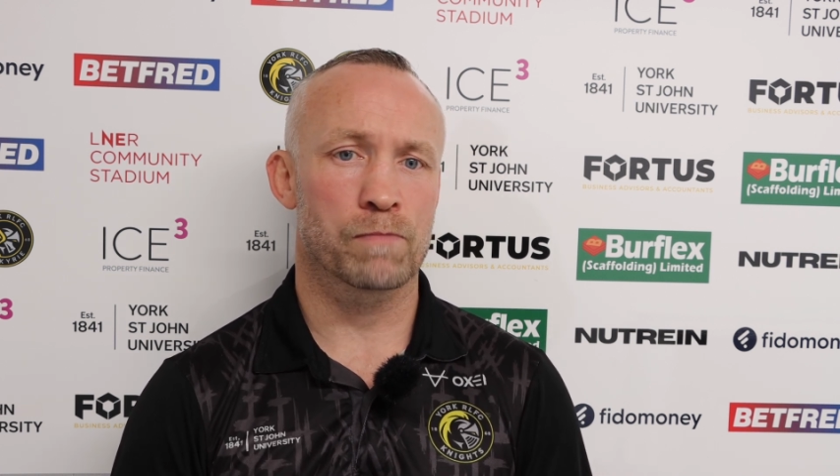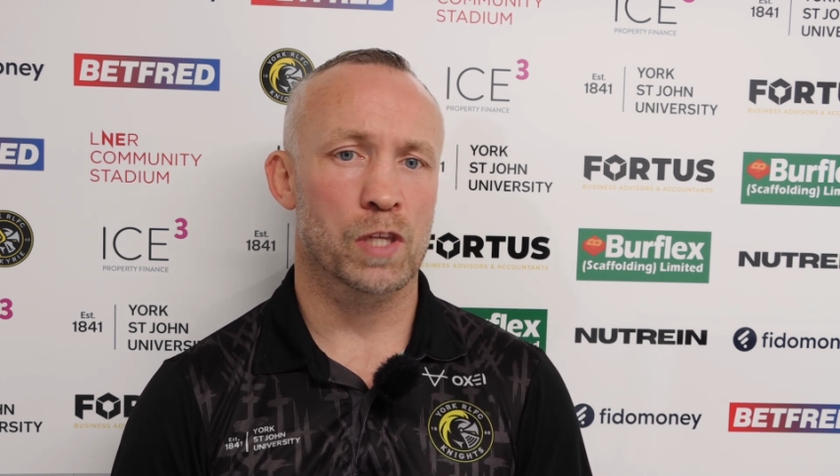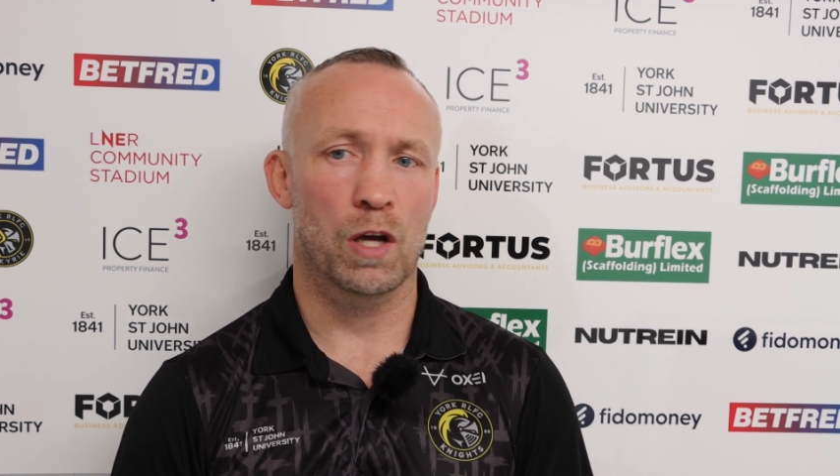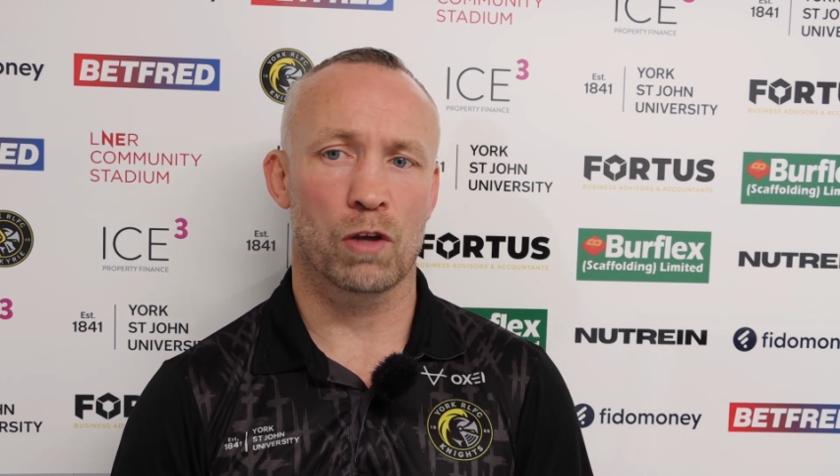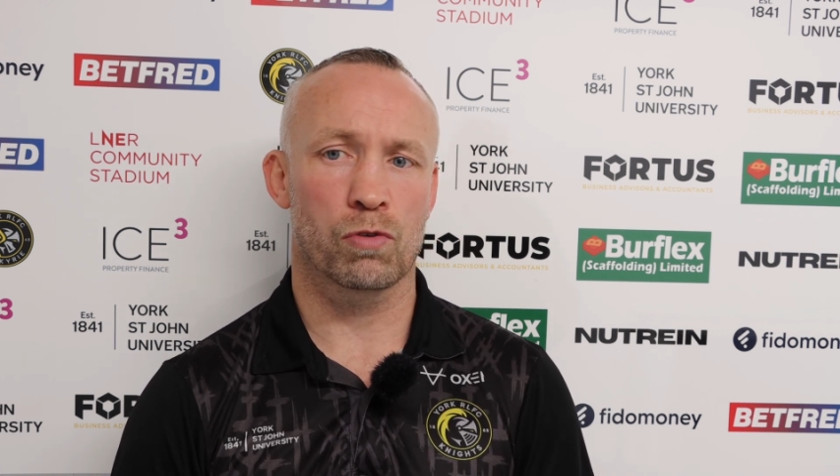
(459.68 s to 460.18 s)

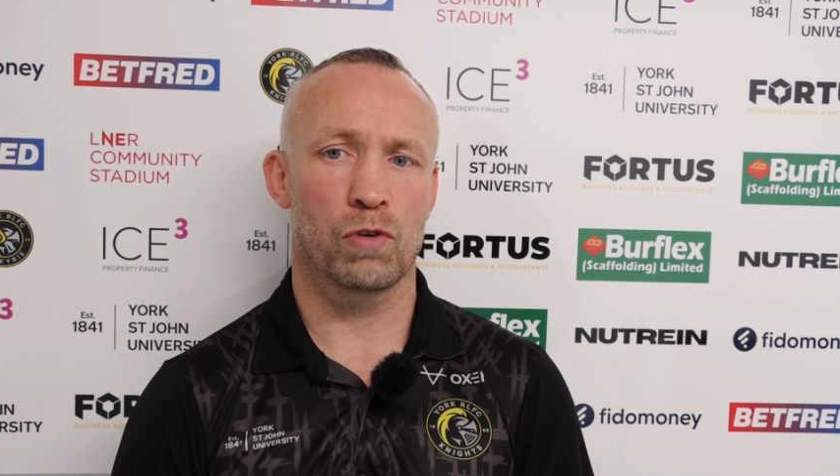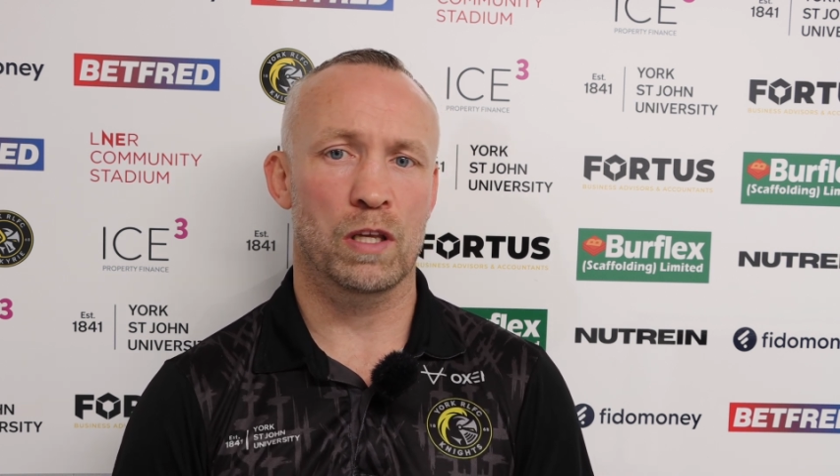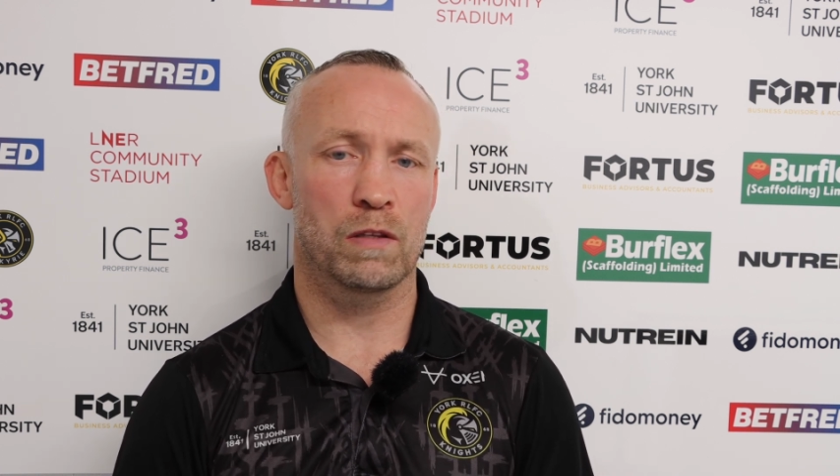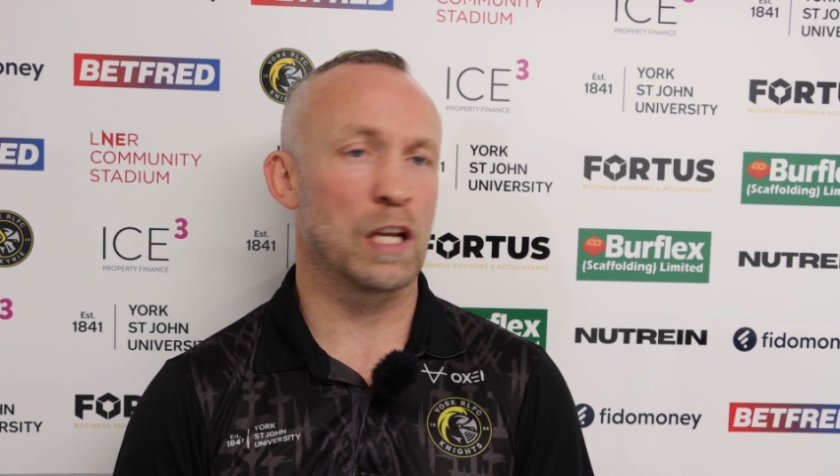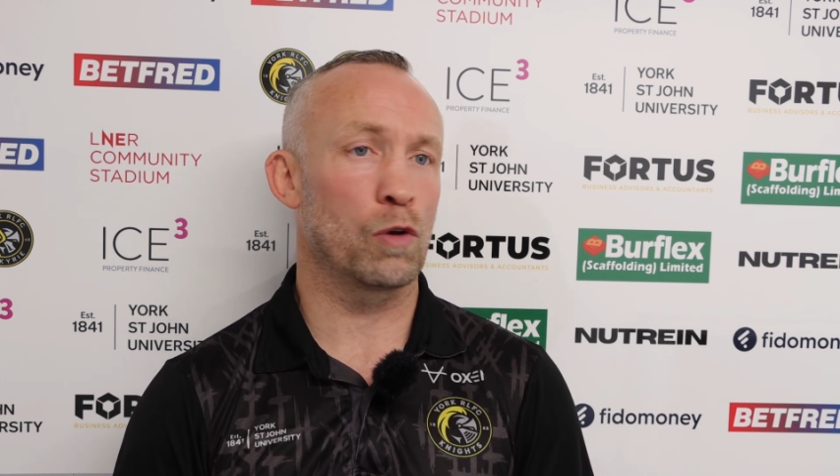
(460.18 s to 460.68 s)
thought
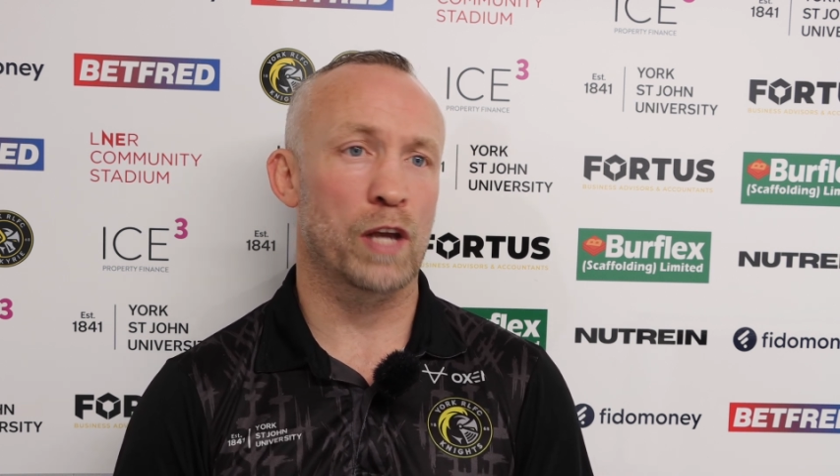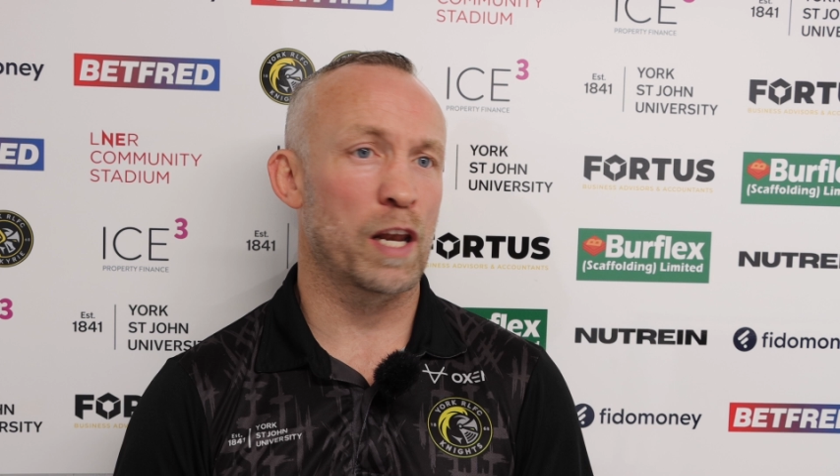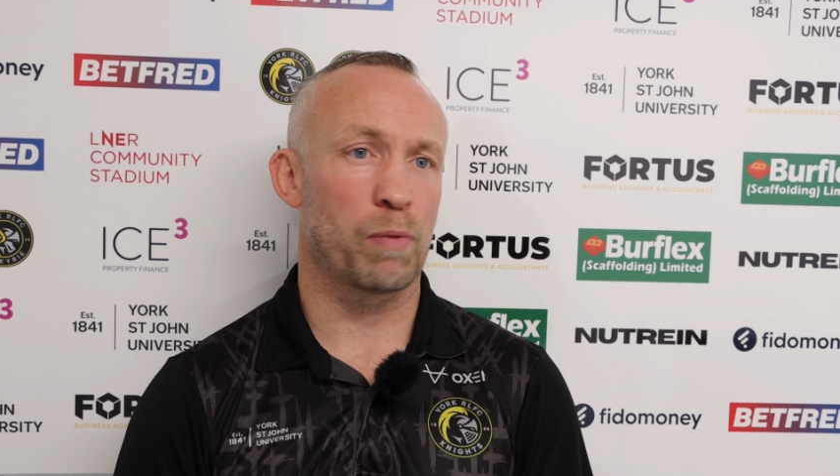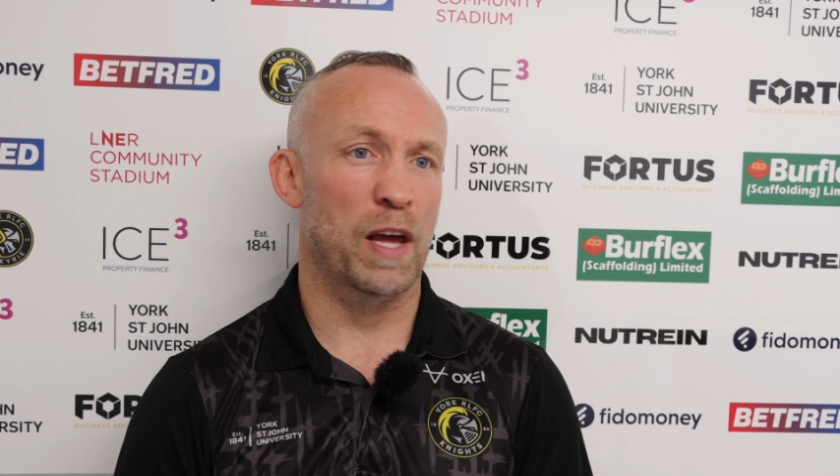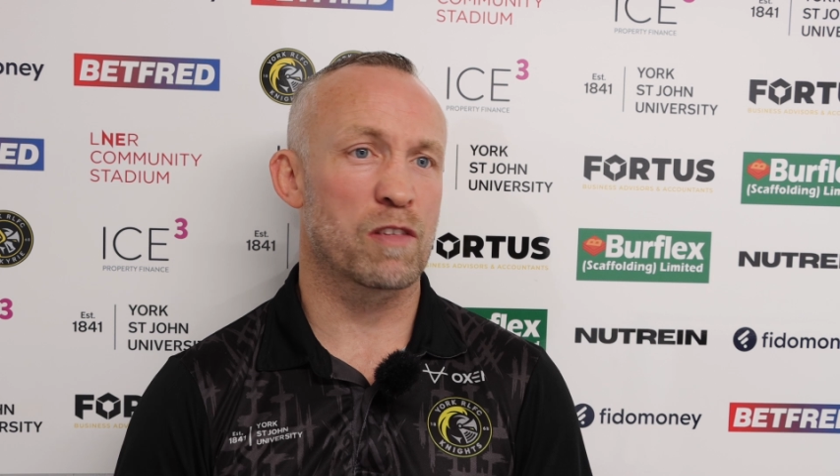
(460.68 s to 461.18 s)
he didn't look out
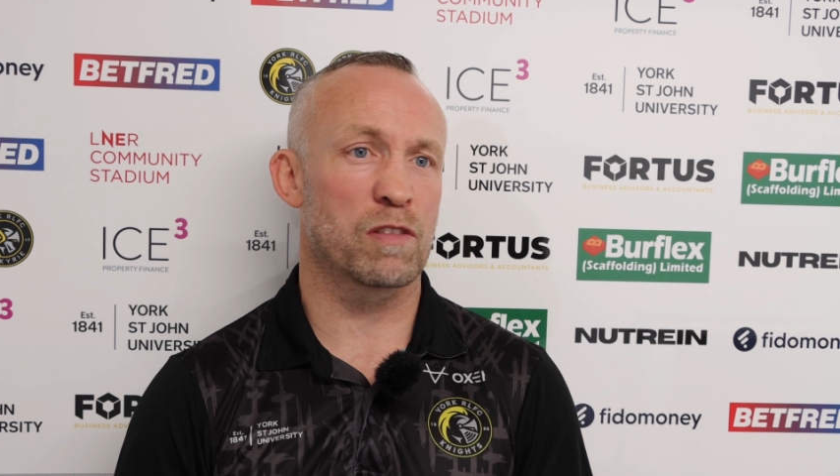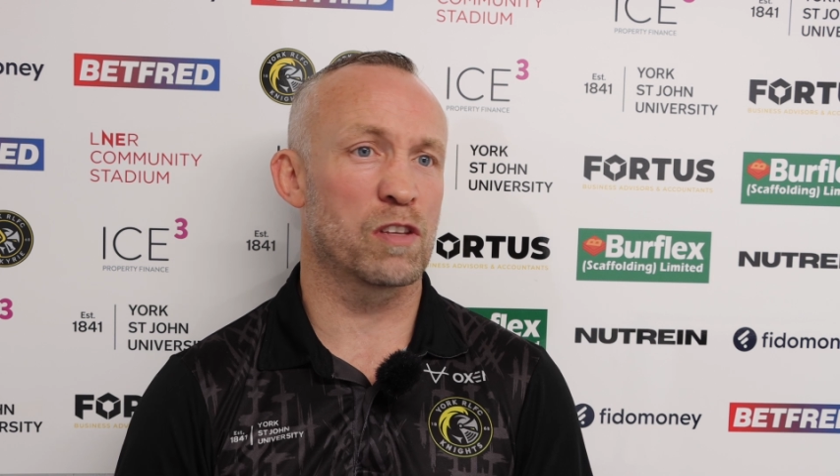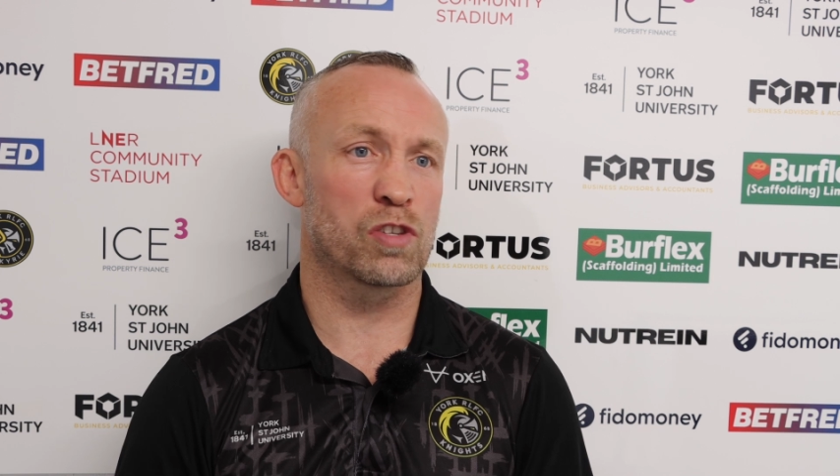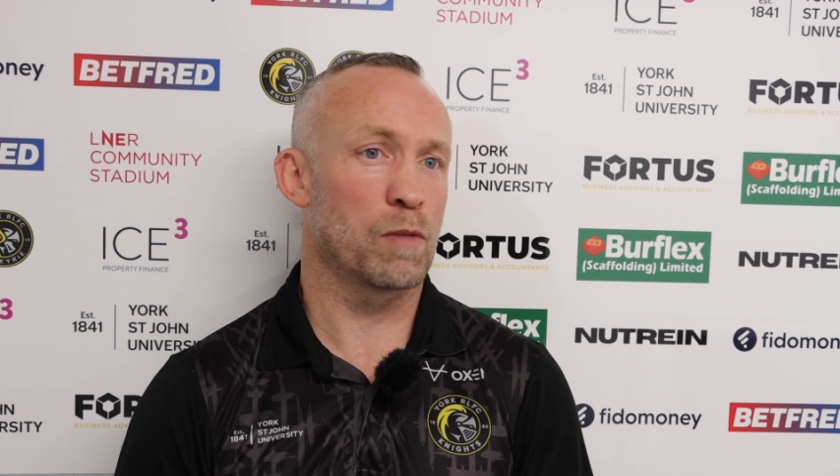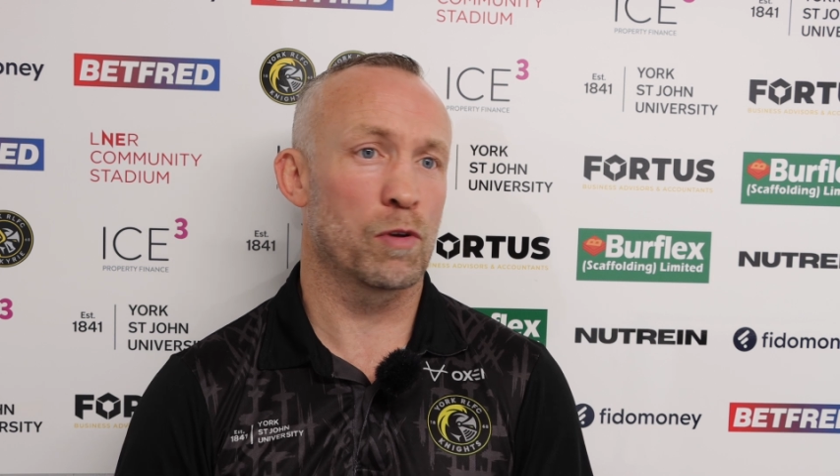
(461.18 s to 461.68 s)
of place in the
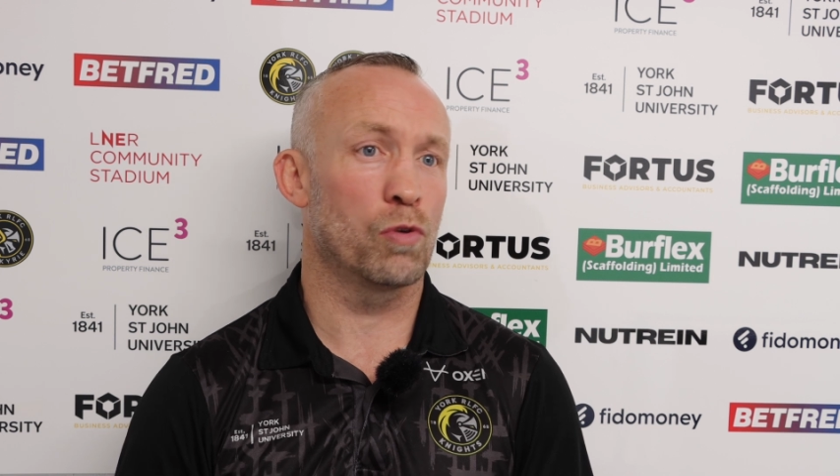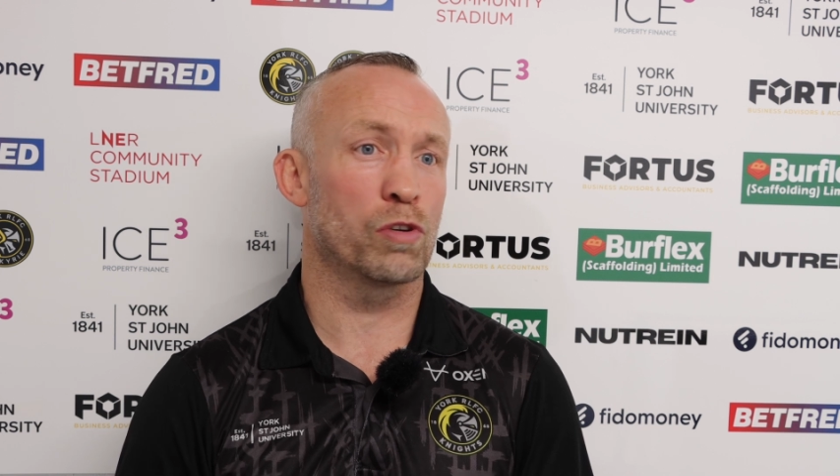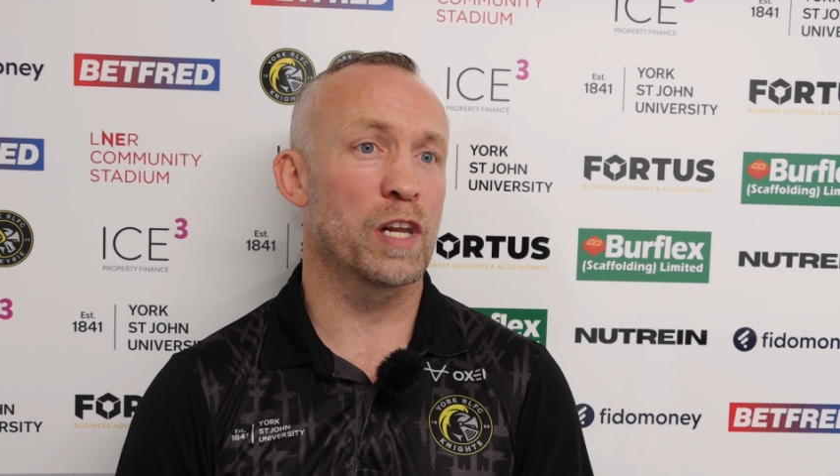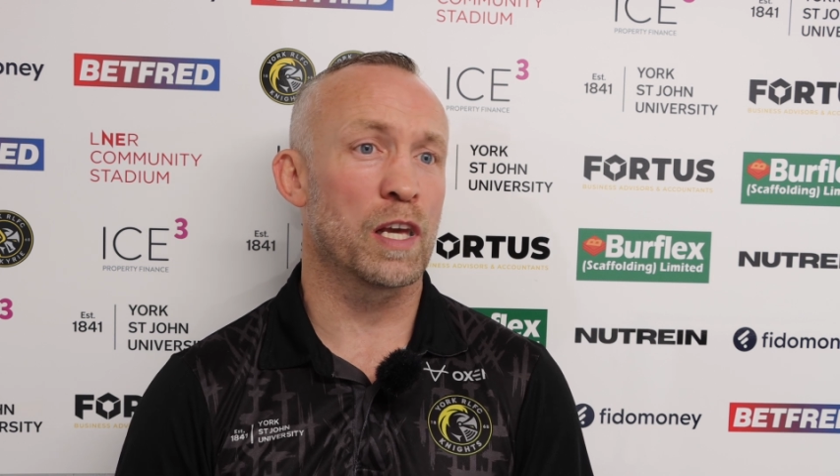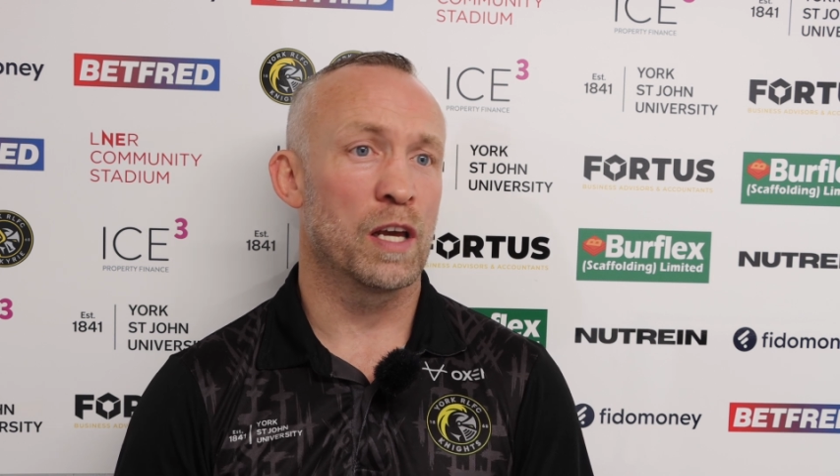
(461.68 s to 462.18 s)
team at all,
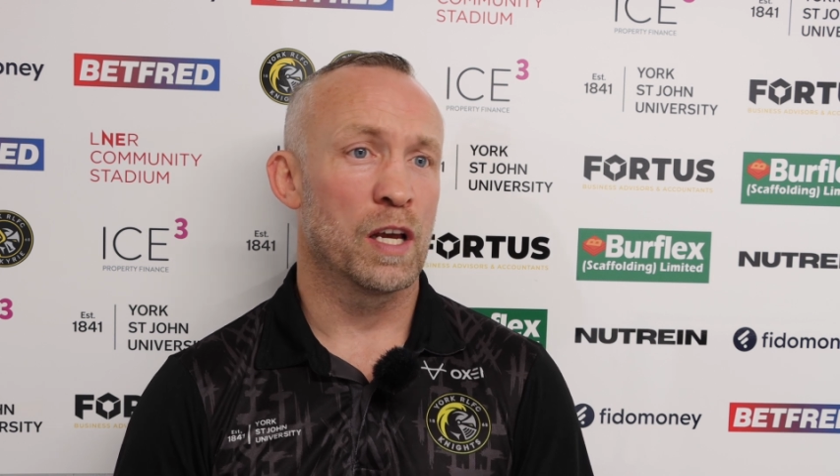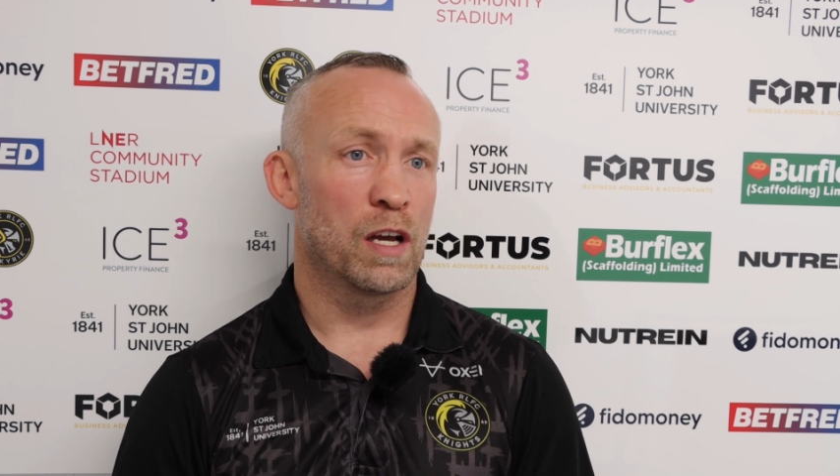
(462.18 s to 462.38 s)
did he?